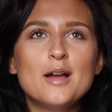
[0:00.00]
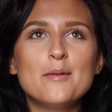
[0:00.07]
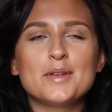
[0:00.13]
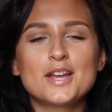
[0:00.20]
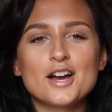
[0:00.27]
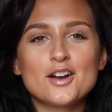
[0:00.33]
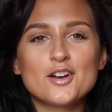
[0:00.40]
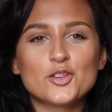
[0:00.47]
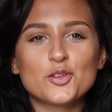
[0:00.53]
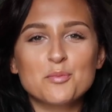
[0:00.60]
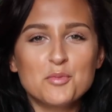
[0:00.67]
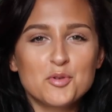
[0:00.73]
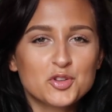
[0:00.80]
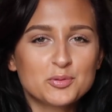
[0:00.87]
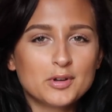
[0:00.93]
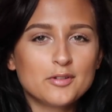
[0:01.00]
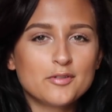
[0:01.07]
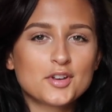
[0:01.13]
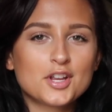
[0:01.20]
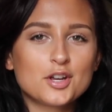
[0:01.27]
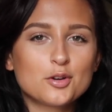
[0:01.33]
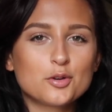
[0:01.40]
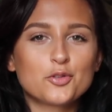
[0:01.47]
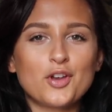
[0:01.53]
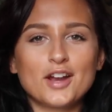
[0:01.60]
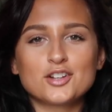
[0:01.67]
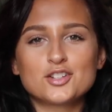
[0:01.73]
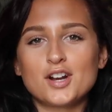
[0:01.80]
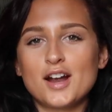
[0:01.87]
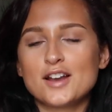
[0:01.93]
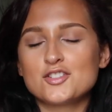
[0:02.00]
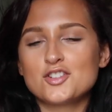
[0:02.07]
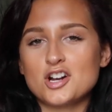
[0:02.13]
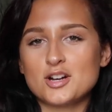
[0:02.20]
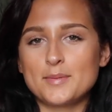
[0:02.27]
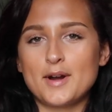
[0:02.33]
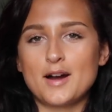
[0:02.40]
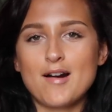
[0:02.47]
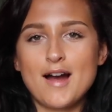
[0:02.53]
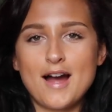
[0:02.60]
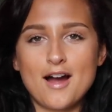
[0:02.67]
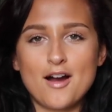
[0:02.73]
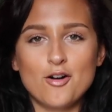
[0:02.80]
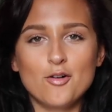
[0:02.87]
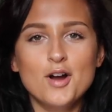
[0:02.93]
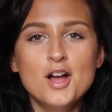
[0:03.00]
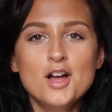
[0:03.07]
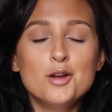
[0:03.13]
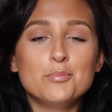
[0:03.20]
because most of my videos I try and talk about how